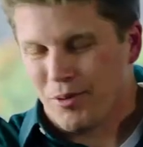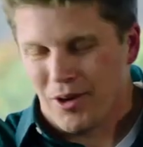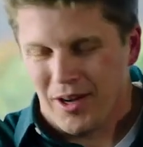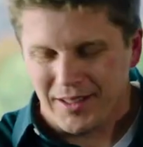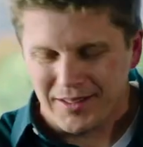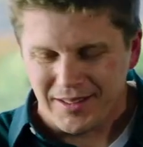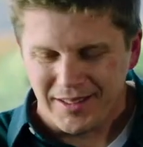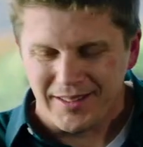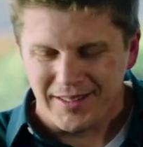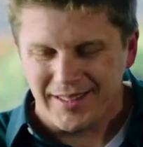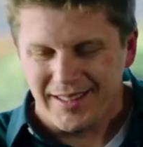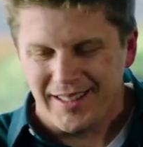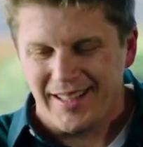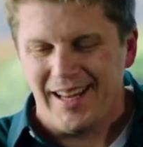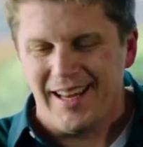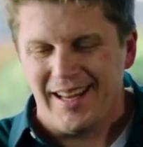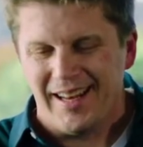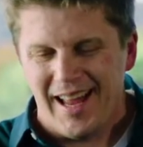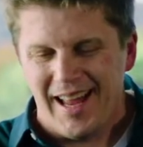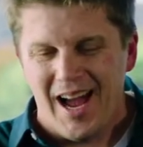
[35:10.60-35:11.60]
the process and
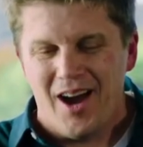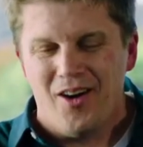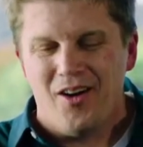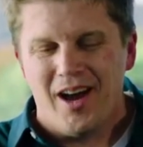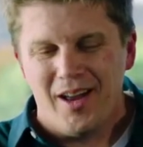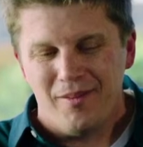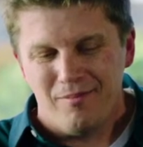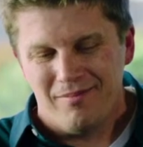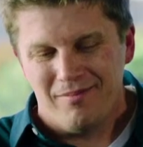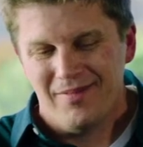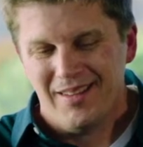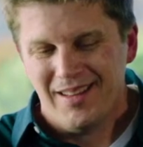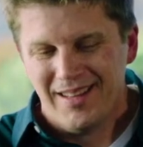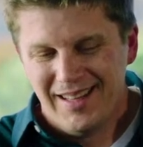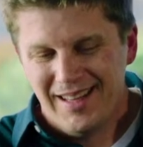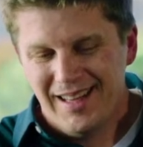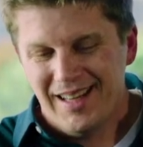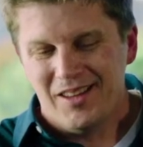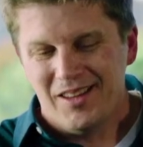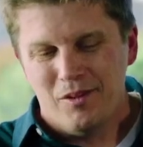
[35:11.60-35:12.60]
and how I'm
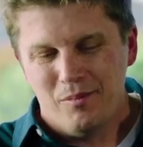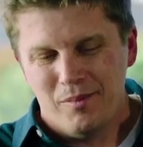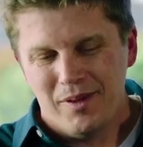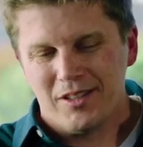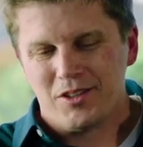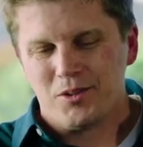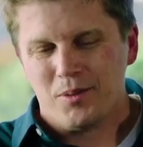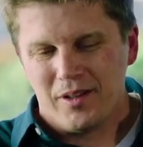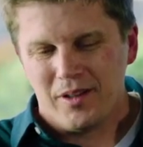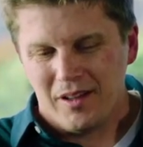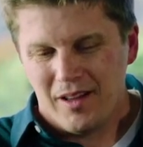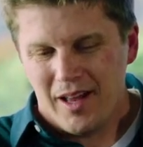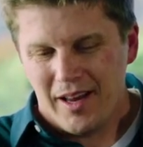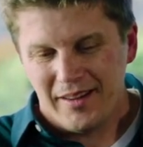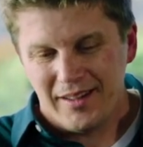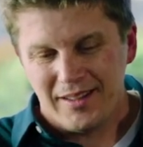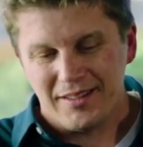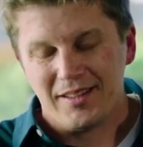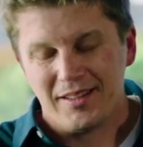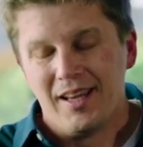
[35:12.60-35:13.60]
in the mix with a lot
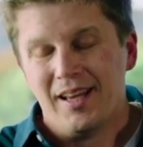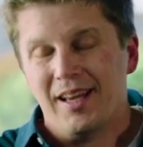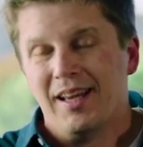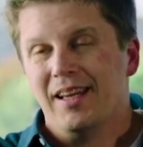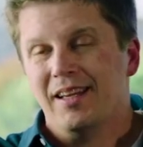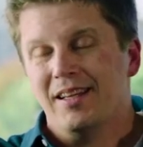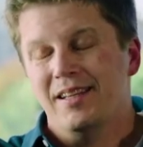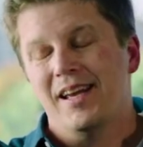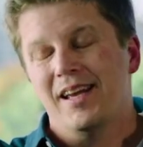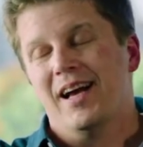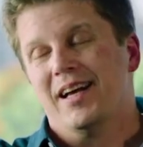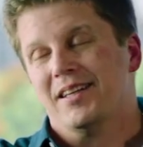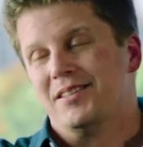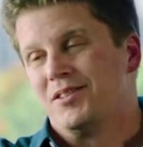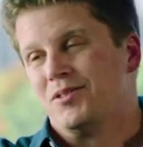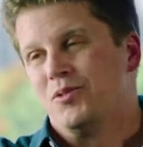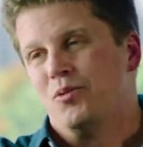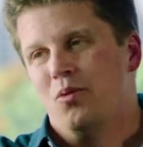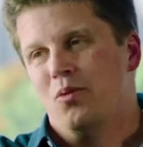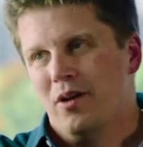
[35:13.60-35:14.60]
of this.
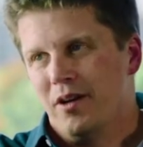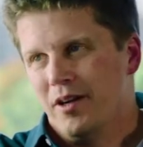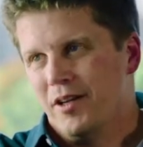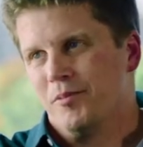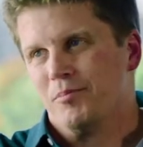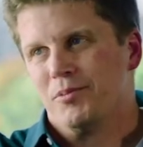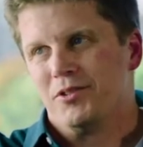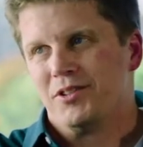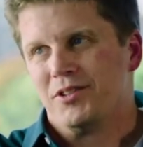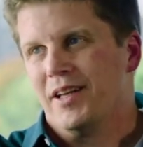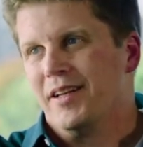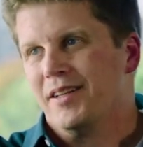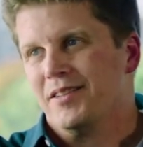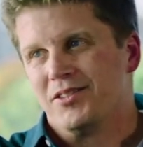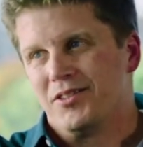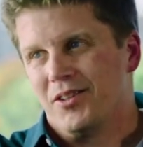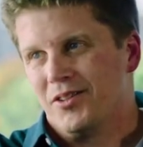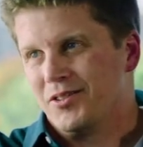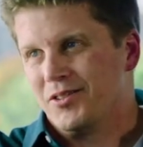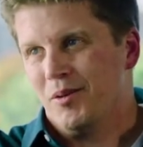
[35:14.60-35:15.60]
Yes, 100%. It
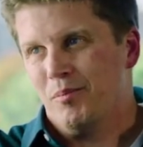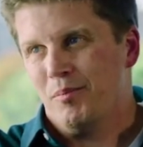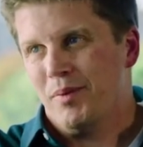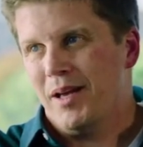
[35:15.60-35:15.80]
starts on